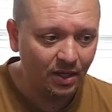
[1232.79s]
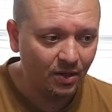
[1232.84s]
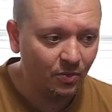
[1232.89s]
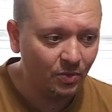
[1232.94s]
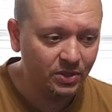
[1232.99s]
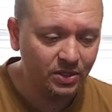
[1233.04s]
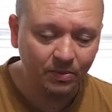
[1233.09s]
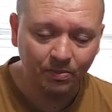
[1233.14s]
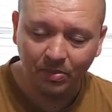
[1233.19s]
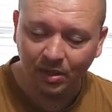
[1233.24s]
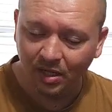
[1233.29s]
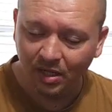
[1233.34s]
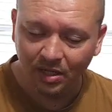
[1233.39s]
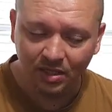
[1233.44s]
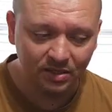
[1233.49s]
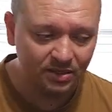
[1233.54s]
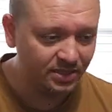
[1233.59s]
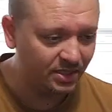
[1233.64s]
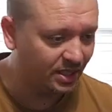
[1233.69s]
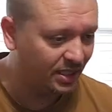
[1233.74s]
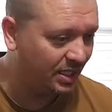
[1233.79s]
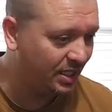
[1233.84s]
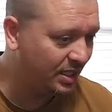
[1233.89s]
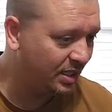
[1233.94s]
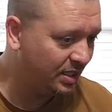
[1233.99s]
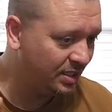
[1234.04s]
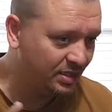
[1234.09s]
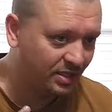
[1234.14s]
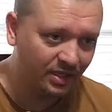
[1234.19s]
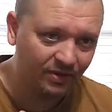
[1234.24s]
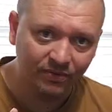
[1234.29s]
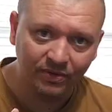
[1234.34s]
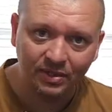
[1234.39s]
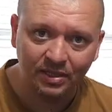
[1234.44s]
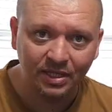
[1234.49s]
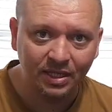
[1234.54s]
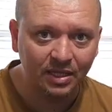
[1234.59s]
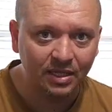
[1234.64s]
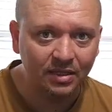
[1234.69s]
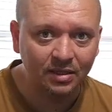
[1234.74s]
With the bugs, the heat, and
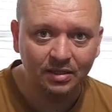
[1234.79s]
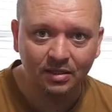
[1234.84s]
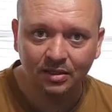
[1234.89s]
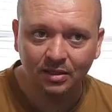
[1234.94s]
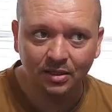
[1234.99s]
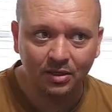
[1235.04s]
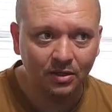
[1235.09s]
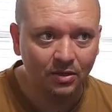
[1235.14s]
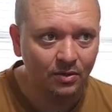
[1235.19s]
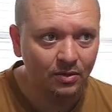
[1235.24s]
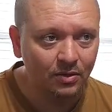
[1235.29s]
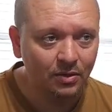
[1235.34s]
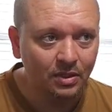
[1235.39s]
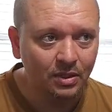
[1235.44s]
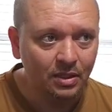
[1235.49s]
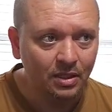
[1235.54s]
everything, you know.